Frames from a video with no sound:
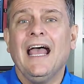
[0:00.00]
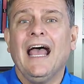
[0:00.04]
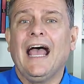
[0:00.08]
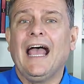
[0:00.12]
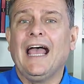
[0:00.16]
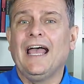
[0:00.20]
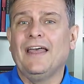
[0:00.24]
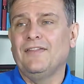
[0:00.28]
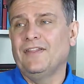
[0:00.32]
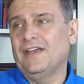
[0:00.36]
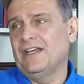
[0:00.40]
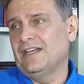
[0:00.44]

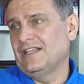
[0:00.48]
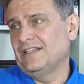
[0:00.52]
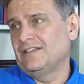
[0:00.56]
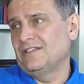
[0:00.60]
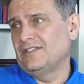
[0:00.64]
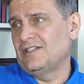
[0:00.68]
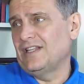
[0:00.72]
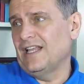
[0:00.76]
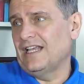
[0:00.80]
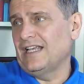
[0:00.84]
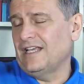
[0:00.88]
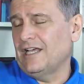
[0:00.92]
And then
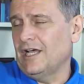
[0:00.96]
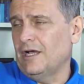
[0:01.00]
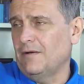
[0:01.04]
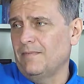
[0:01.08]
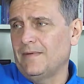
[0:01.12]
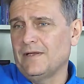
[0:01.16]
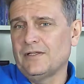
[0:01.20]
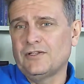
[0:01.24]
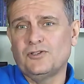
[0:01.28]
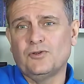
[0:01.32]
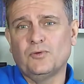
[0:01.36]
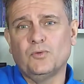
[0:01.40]
as they
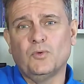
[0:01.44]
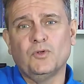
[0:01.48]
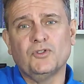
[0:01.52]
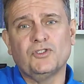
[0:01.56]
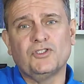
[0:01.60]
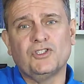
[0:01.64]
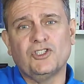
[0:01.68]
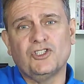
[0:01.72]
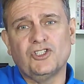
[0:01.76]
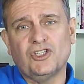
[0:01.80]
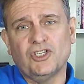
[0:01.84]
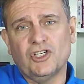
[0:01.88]
come up towards
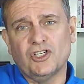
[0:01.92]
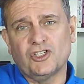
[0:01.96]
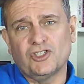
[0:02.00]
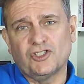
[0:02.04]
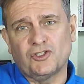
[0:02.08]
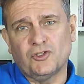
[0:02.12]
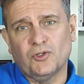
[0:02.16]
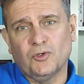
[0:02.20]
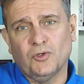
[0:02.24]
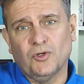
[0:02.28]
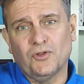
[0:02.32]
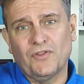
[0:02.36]
the
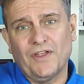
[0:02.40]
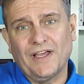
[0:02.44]
church door,